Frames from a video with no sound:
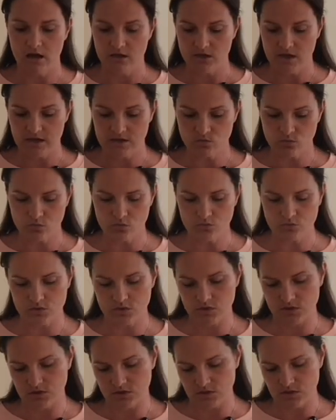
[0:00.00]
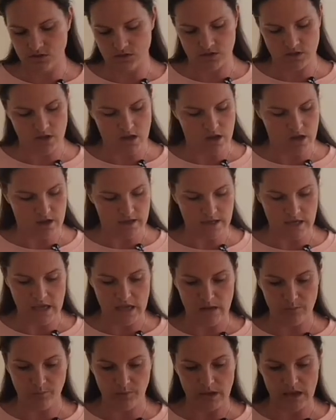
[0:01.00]
These will
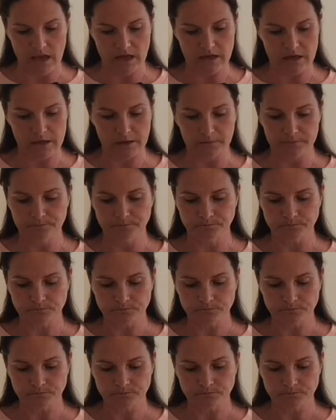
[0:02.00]
keep in an